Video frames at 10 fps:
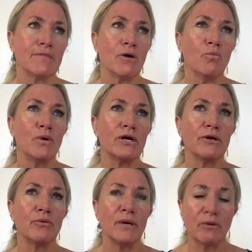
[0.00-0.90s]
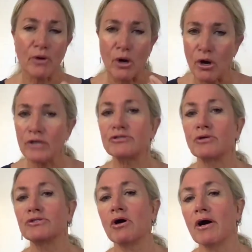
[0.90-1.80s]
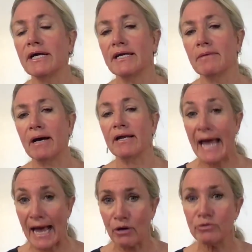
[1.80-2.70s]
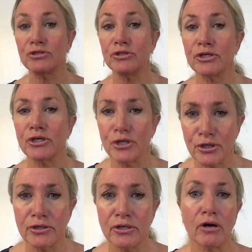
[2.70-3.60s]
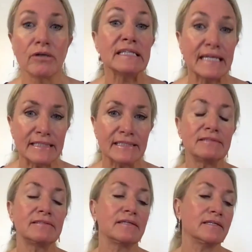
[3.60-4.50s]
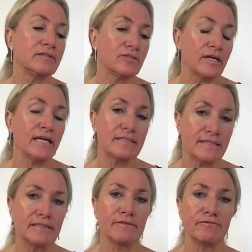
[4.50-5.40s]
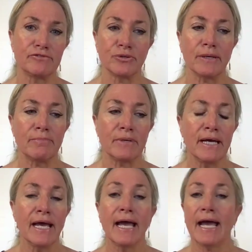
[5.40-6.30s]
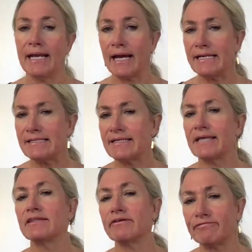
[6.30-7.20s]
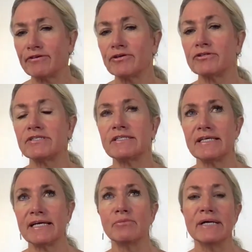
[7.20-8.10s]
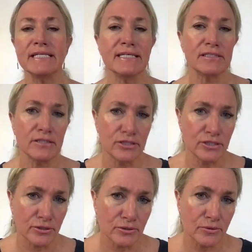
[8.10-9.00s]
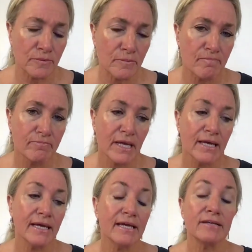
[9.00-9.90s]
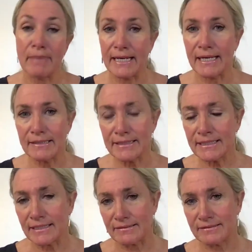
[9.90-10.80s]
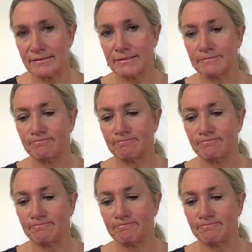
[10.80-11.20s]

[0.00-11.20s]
we were also talking about how to earn our latest incentive trip. And I said, the first thing we need to do is make a list.